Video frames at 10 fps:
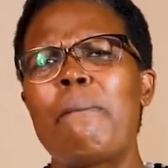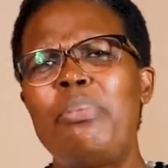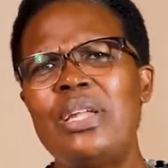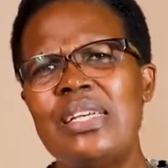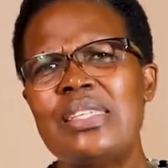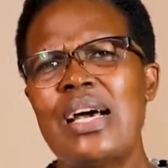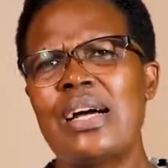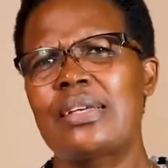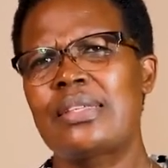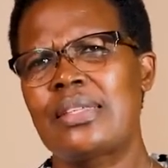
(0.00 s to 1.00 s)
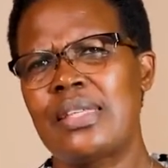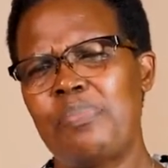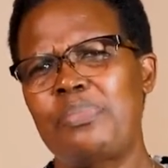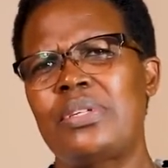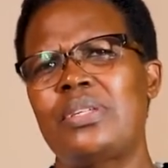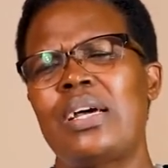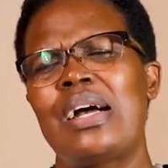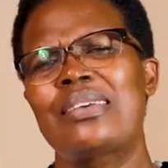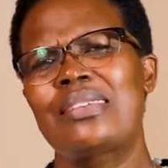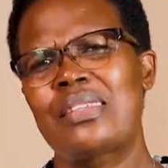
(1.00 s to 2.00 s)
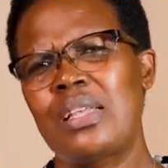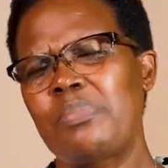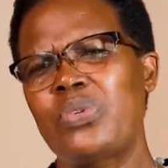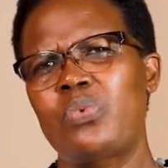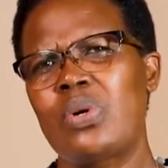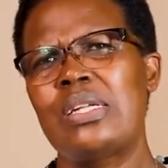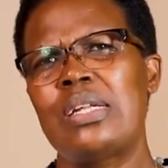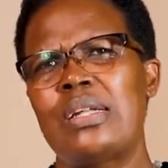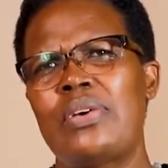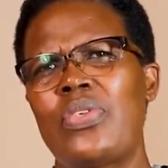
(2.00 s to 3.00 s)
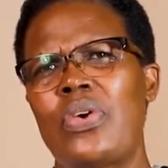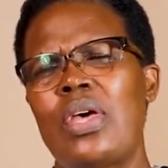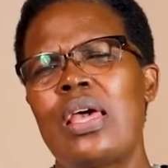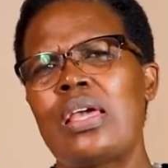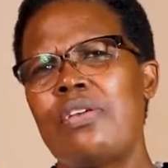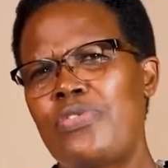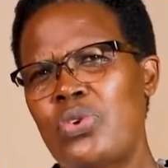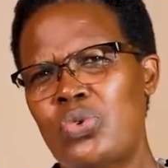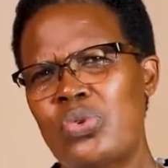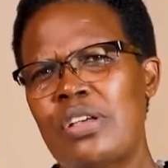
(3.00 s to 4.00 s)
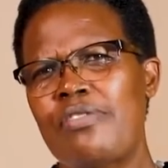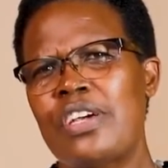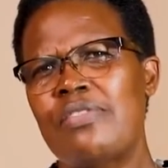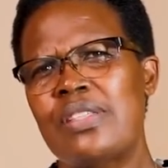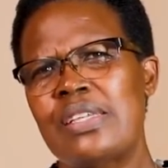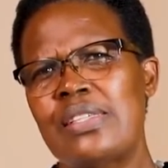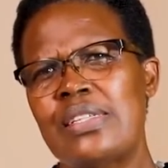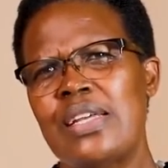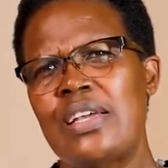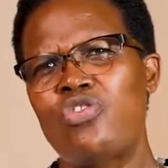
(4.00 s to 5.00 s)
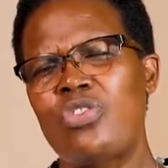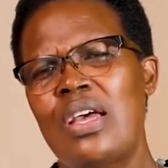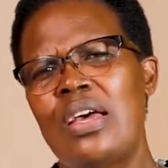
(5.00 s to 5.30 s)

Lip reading: Please accept one another if you're to survive this stage.